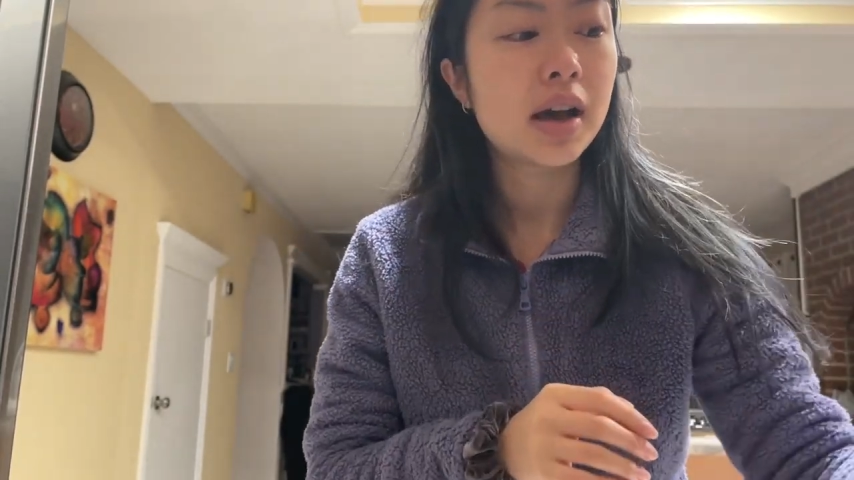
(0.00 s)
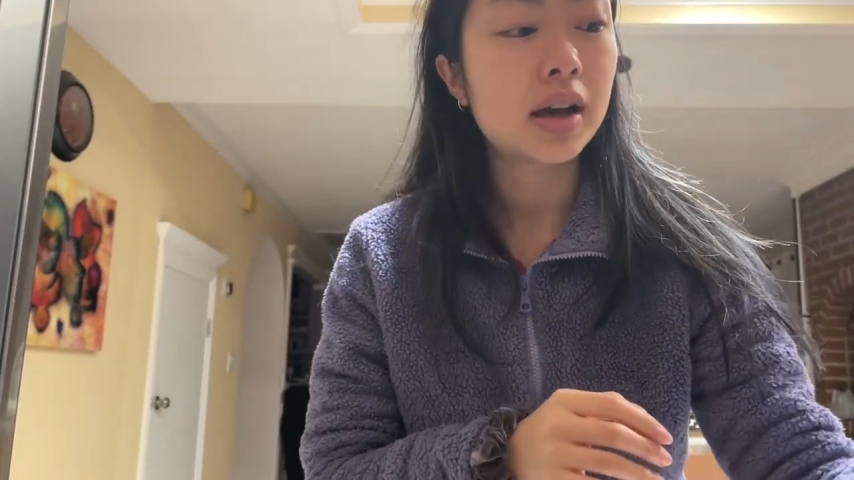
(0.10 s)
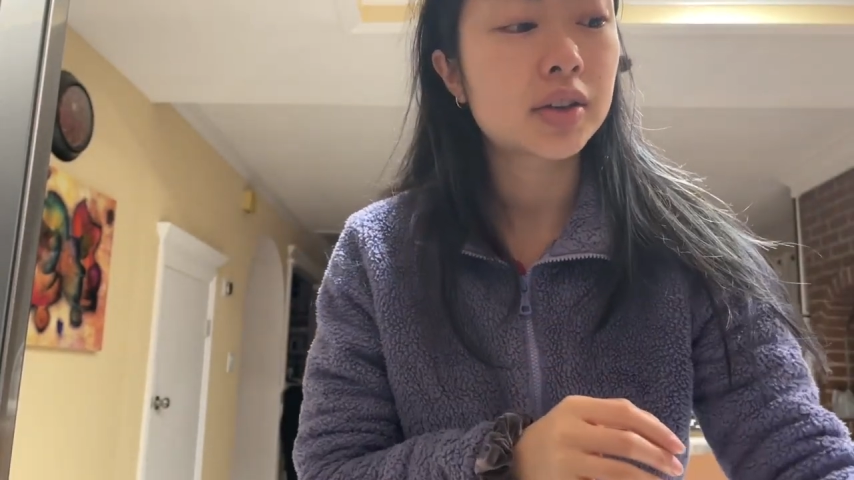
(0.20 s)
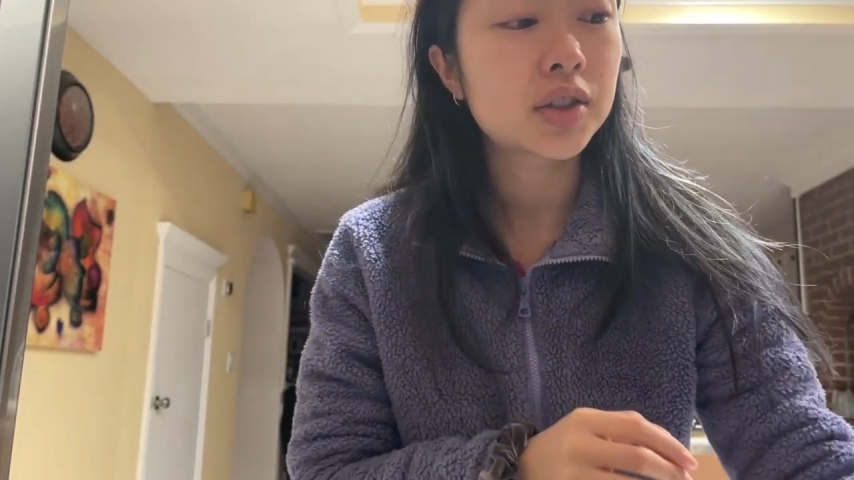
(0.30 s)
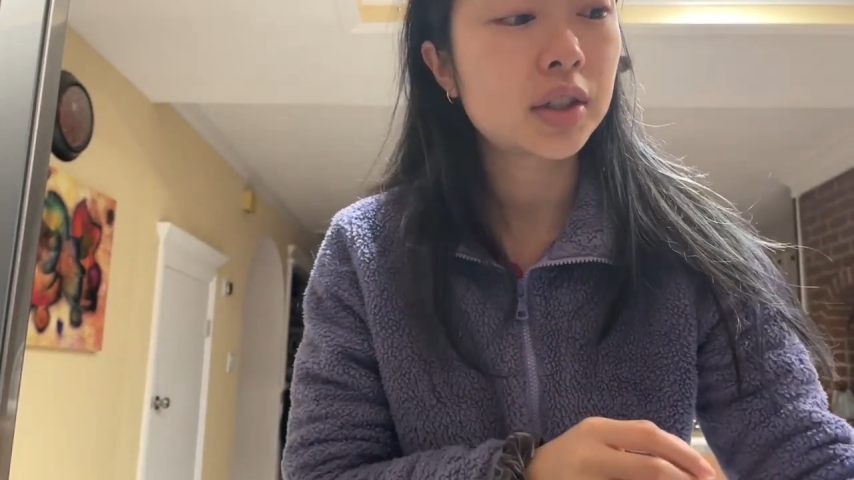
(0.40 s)
I
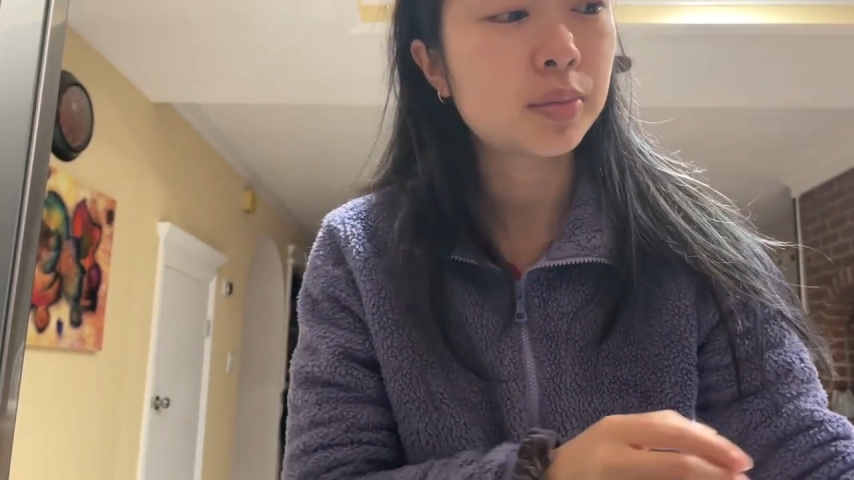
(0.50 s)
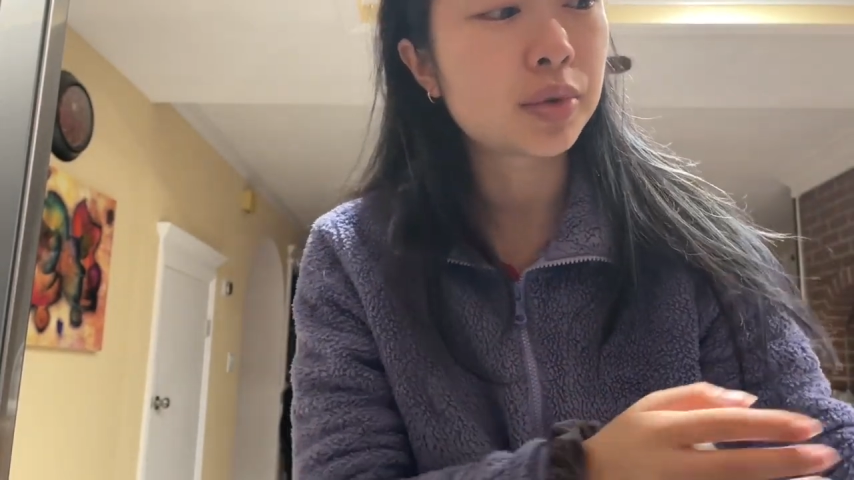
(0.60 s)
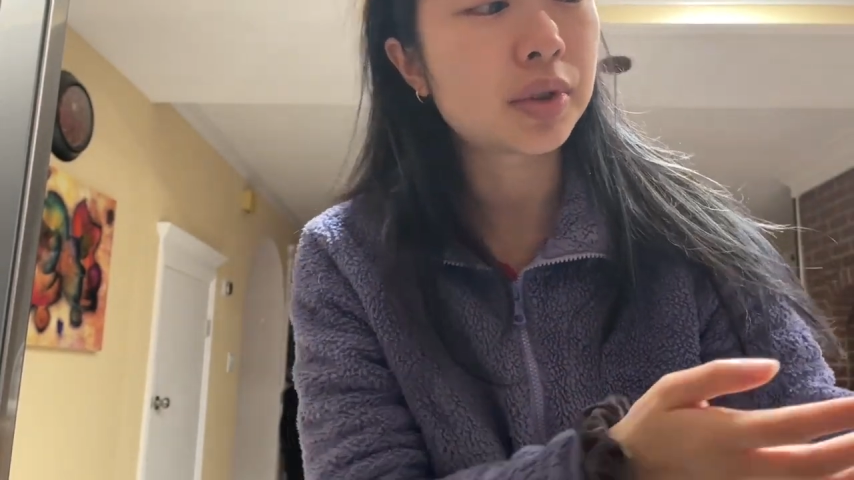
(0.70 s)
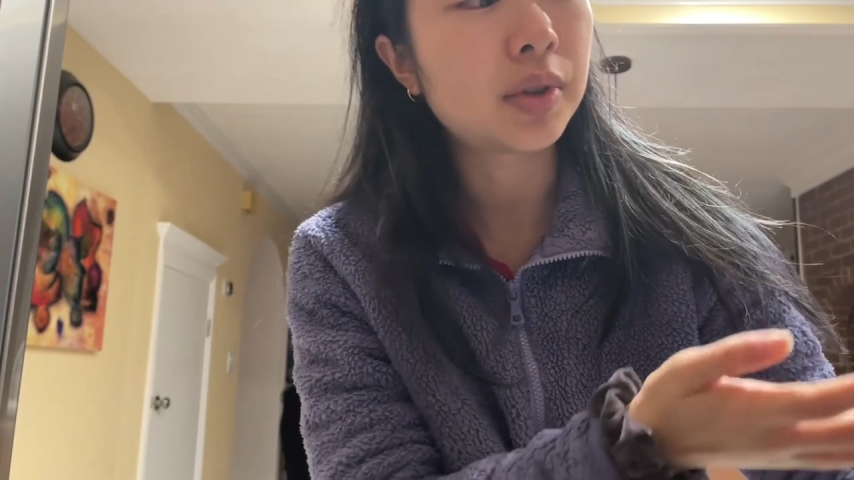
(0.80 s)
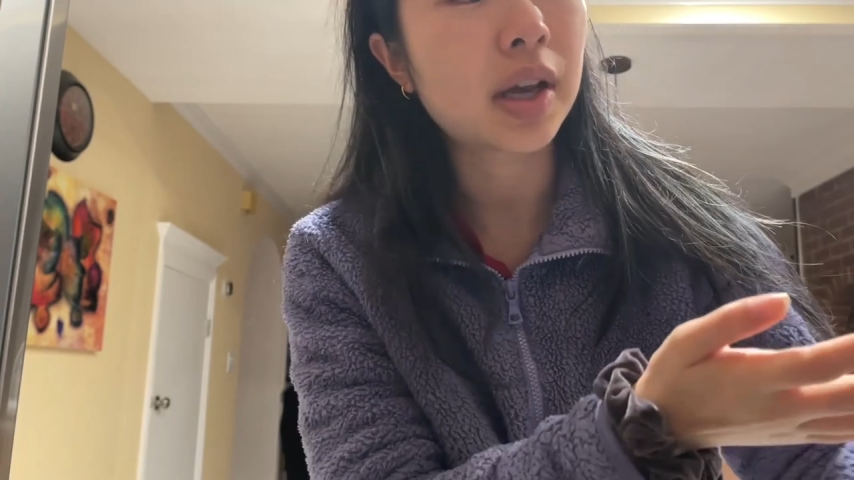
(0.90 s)
actually
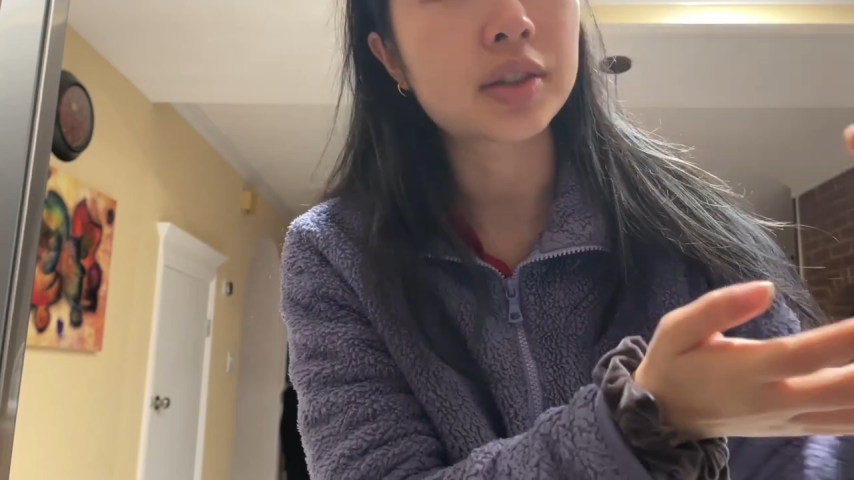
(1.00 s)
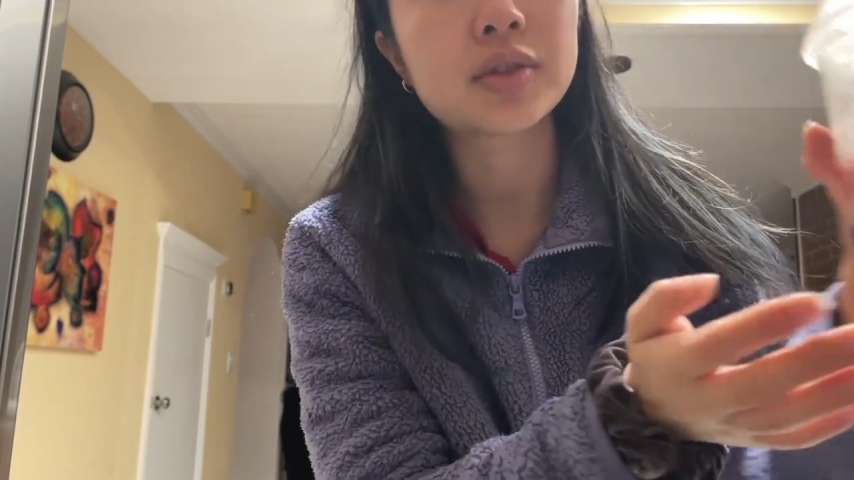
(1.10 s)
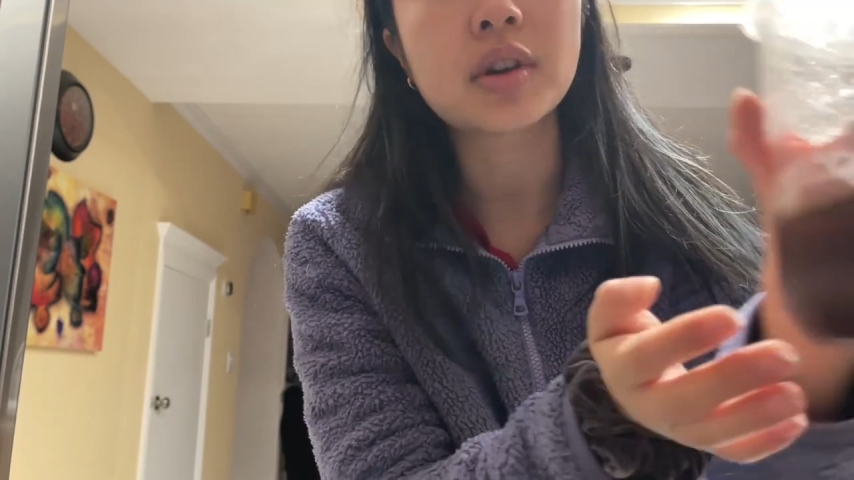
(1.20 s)
brewed extra